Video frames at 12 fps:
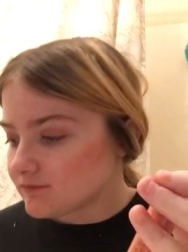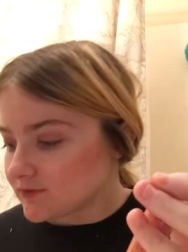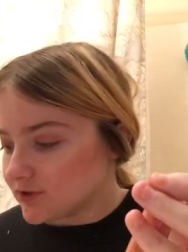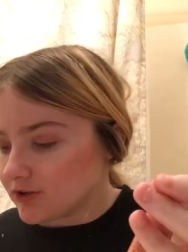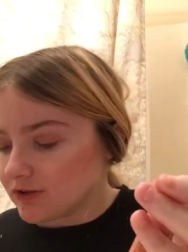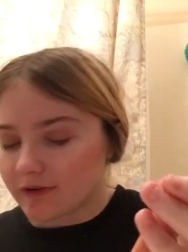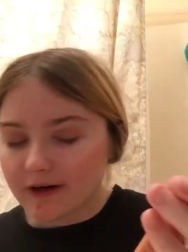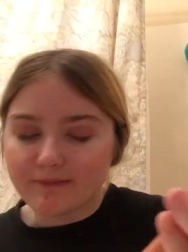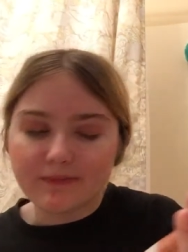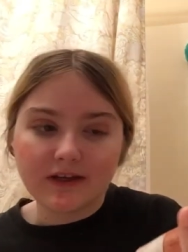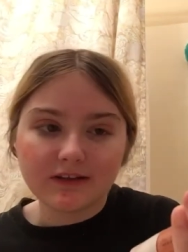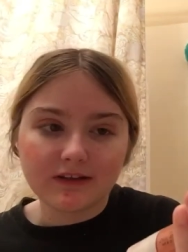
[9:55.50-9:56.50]
You know what I
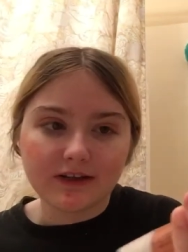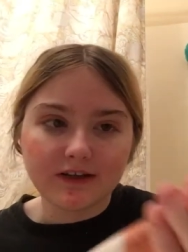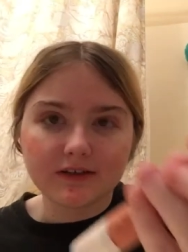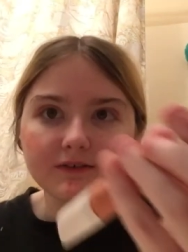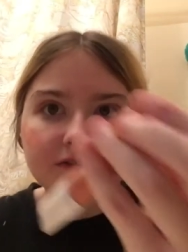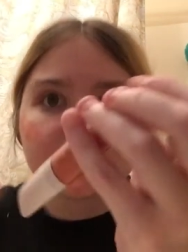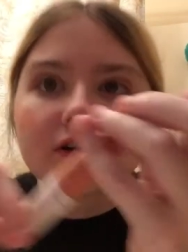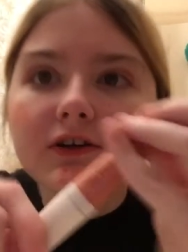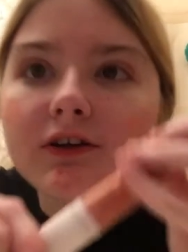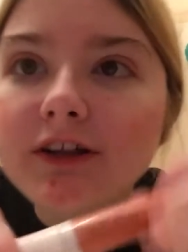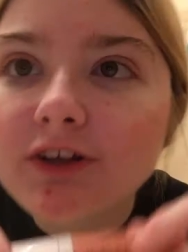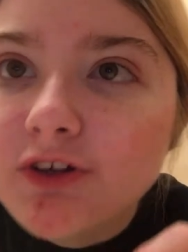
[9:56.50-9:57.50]
mean? Like,
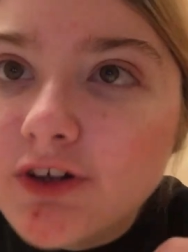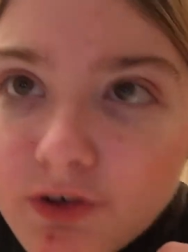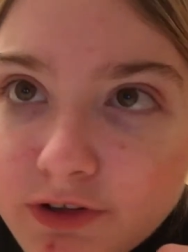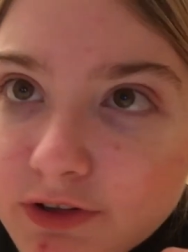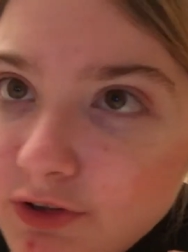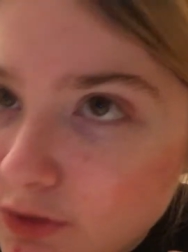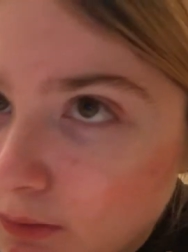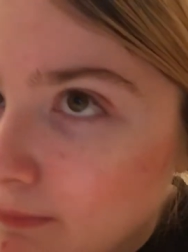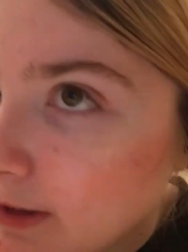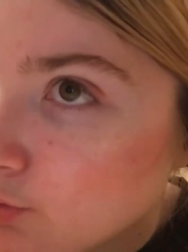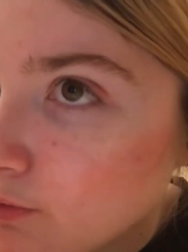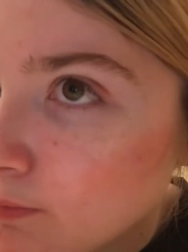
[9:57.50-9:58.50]
and you can only do so
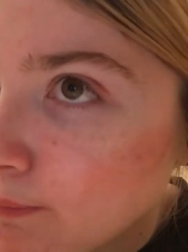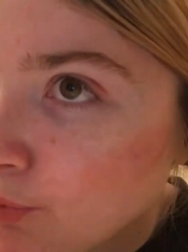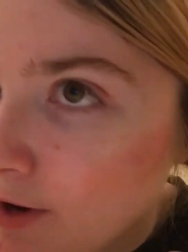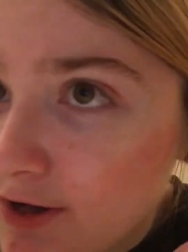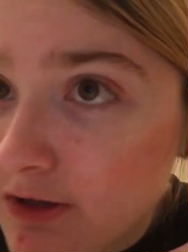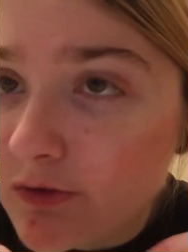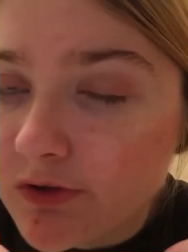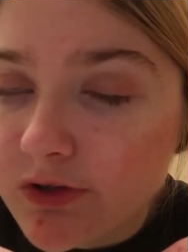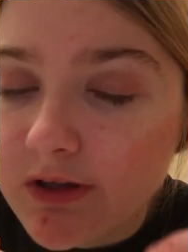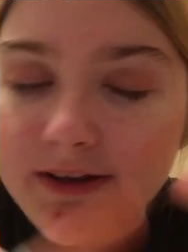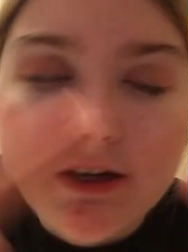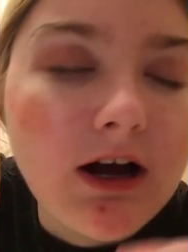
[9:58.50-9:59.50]
much with one product. You can only do
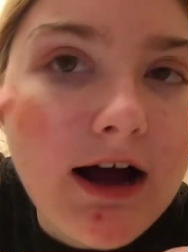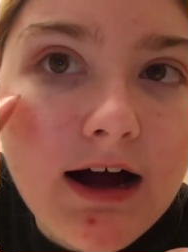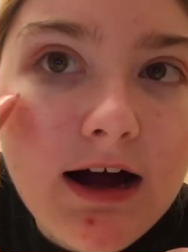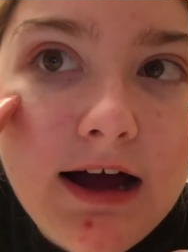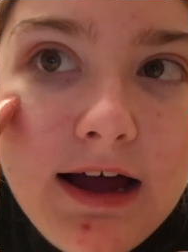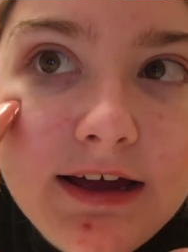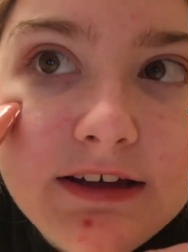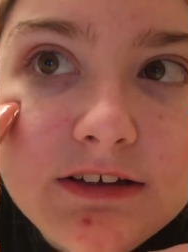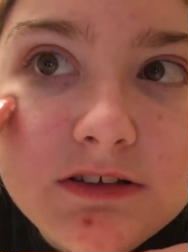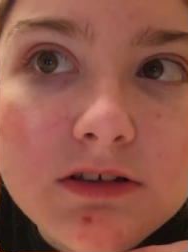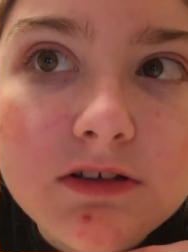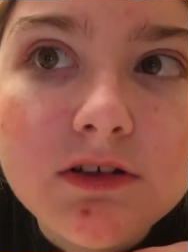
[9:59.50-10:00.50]
like your
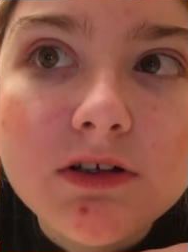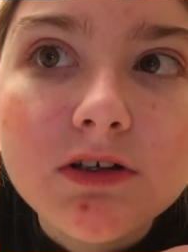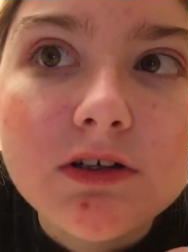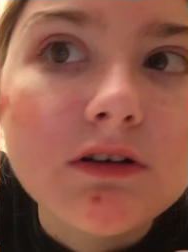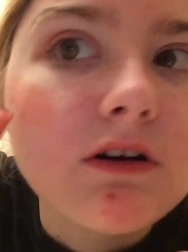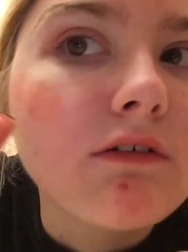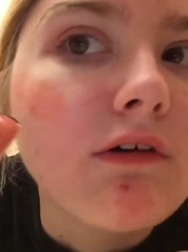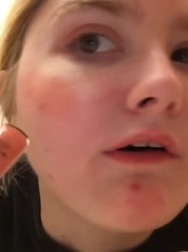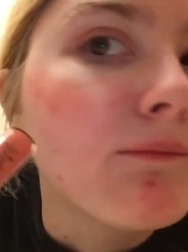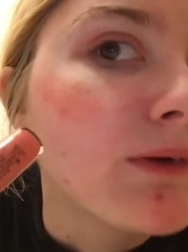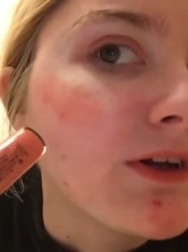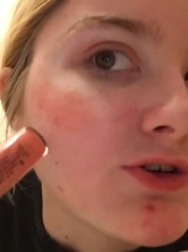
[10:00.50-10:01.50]
eyes,
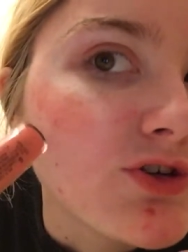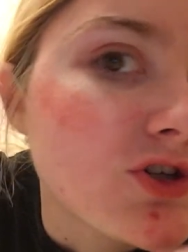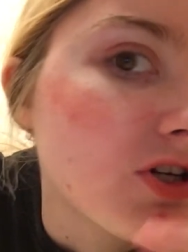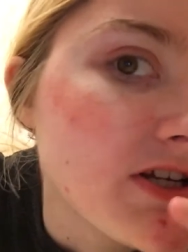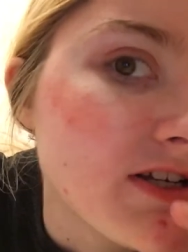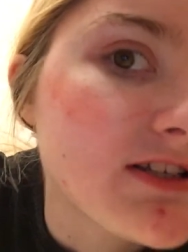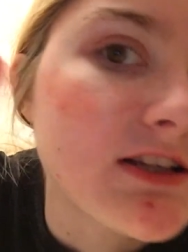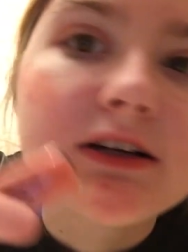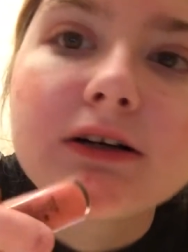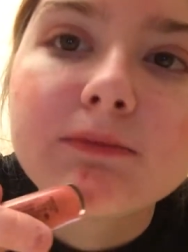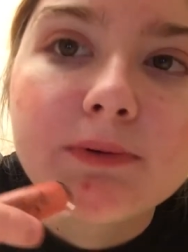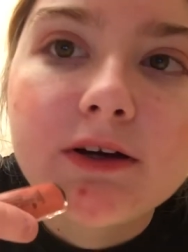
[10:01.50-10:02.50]
I mean your cheeks a
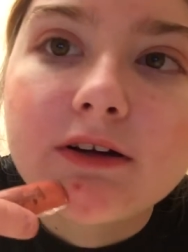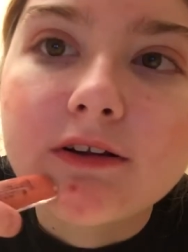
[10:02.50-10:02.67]
little bit, your